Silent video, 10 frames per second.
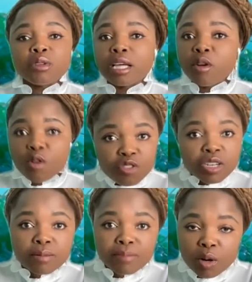There are no
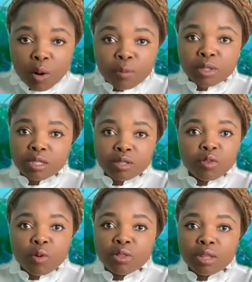treatment options
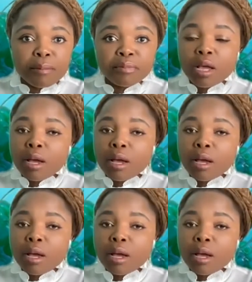for them.